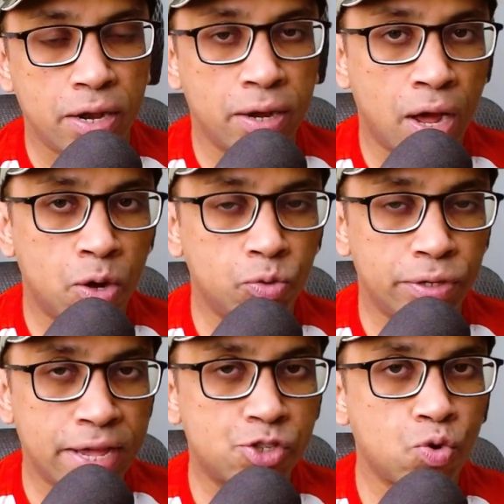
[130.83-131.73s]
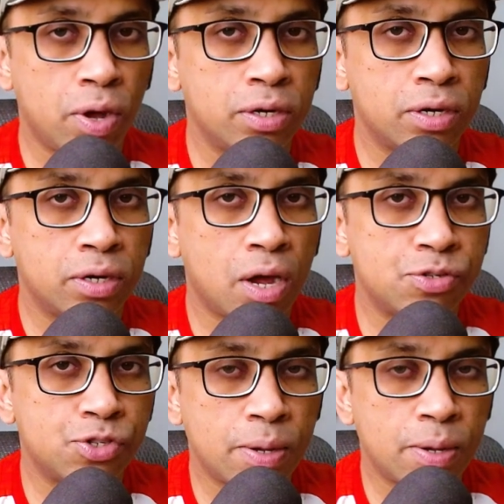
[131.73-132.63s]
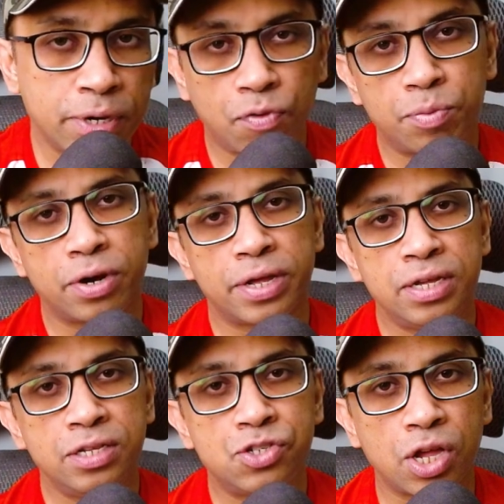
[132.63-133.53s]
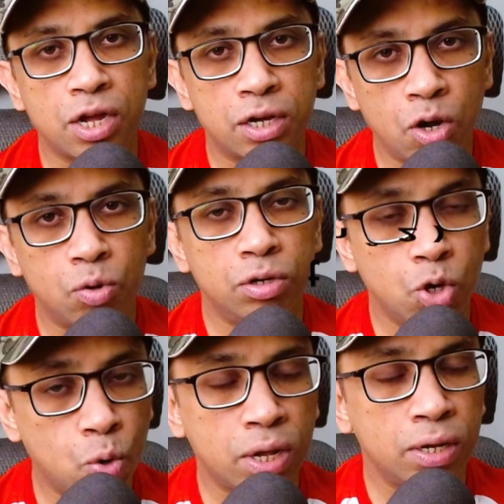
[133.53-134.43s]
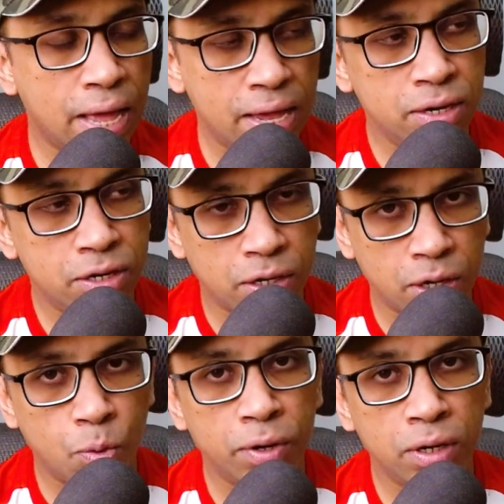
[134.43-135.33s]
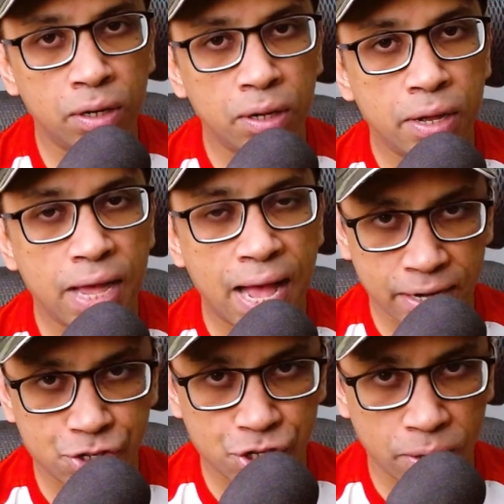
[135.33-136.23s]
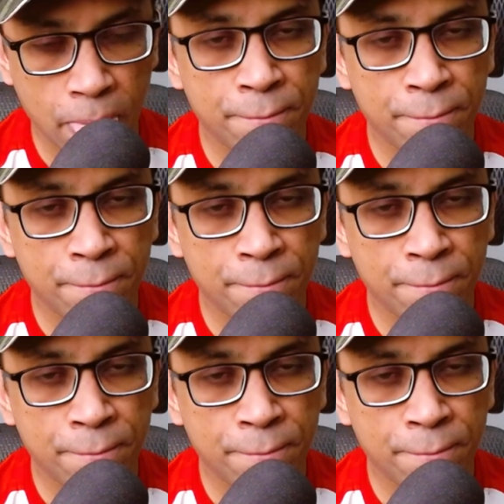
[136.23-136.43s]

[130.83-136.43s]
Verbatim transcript: Now, next one concept in Longformer is uh, local and global attention.